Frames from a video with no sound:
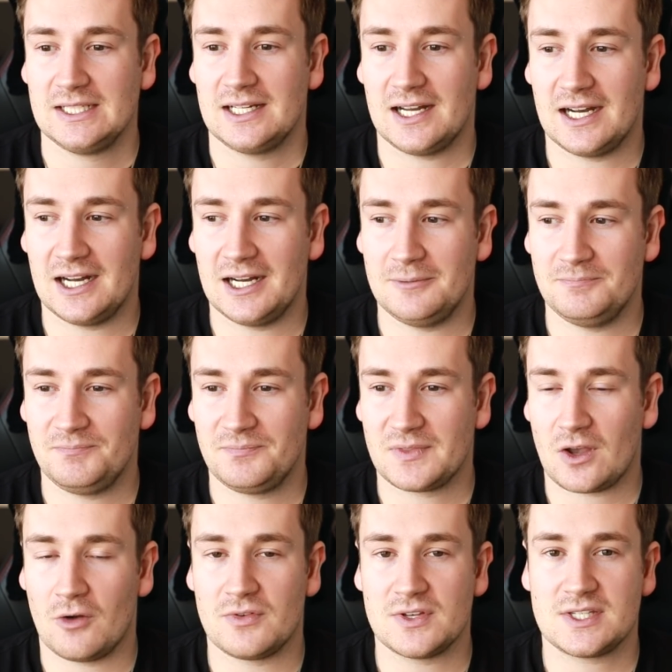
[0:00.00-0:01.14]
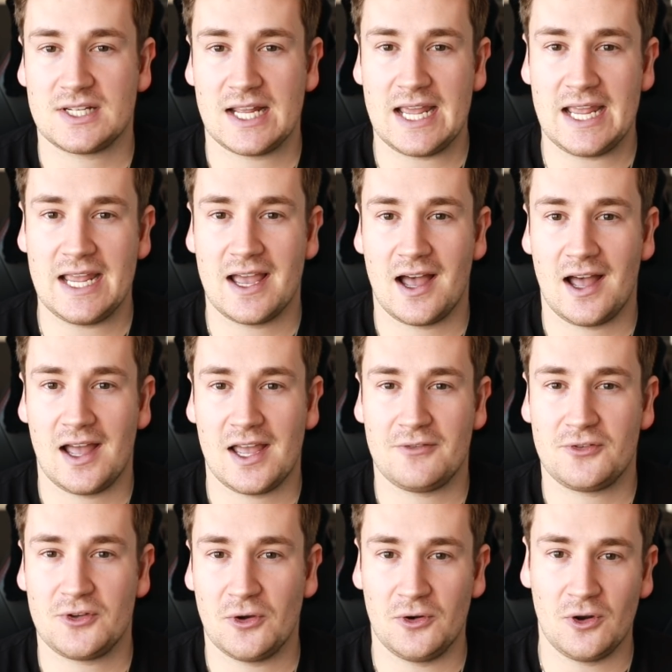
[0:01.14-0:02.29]
Obviously,
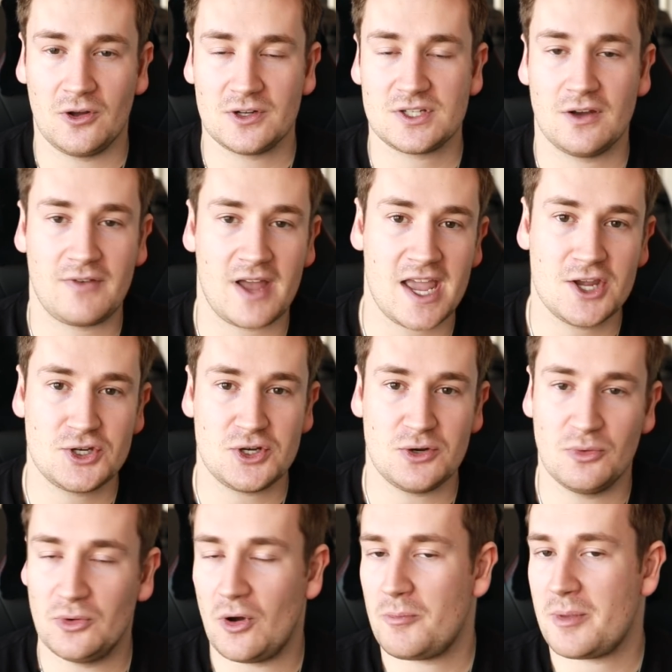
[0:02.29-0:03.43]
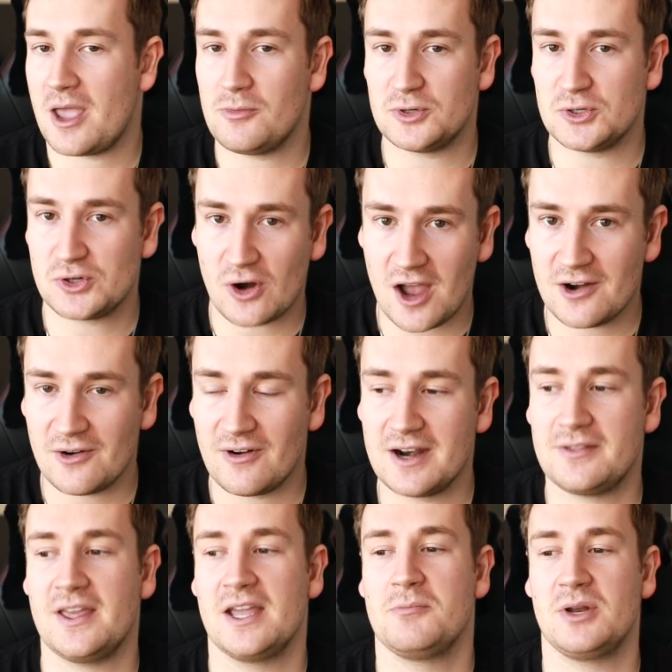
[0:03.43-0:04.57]
if you're not of age, you will not be able to try it or
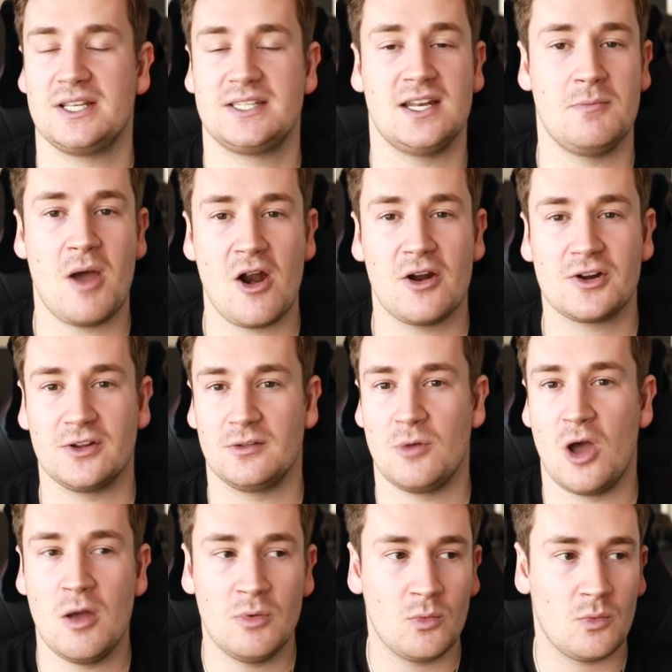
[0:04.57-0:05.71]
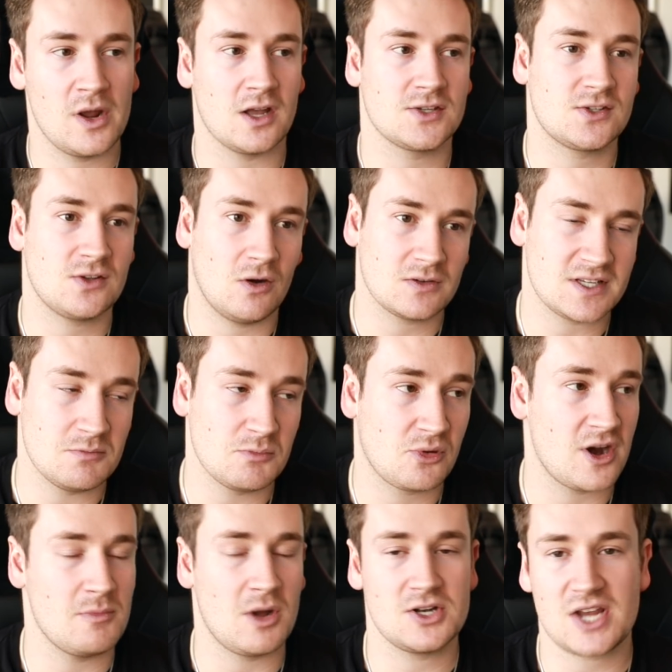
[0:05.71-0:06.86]
anything, but it's in America at the moment. We are stocked in
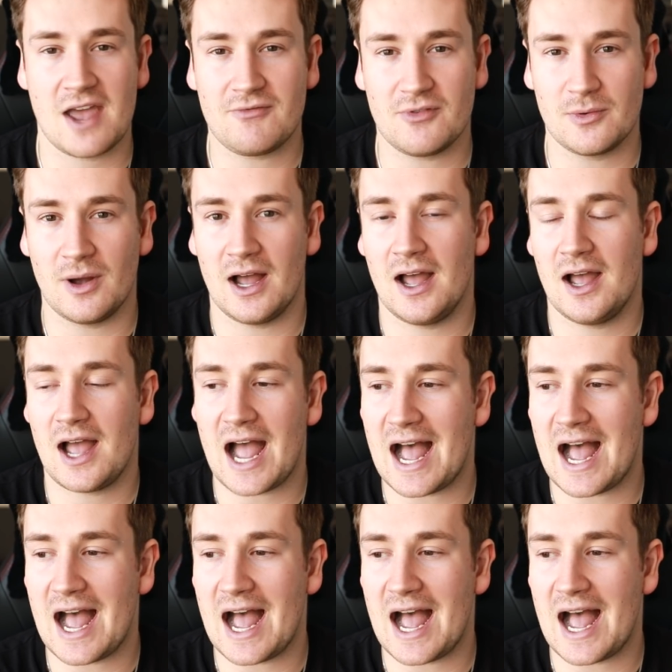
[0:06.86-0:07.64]
pretty much everywhere.